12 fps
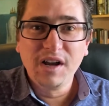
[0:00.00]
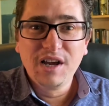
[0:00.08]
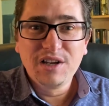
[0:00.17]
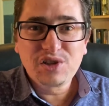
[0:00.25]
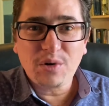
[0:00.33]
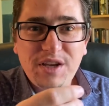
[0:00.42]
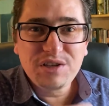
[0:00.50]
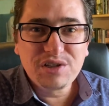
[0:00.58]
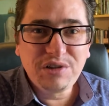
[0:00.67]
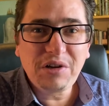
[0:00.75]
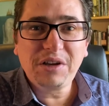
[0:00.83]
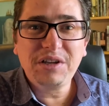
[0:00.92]
So he's
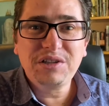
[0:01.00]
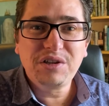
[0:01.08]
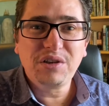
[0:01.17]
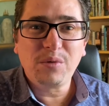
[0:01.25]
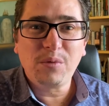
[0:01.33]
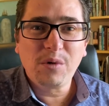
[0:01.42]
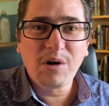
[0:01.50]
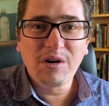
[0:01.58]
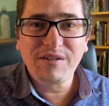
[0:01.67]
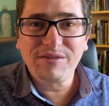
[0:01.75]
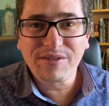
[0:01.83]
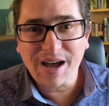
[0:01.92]
looking to the word
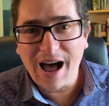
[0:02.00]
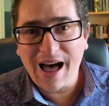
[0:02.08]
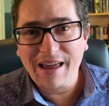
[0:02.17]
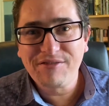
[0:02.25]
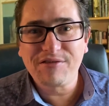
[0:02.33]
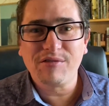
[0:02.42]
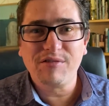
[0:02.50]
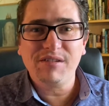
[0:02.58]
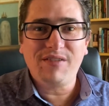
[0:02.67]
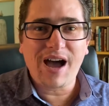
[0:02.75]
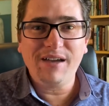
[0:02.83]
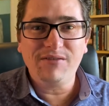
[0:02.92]
of God for
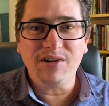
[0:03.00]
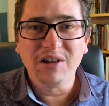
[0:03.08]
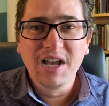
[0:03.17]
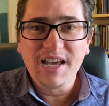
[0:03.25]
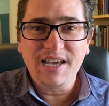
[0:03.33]
revival.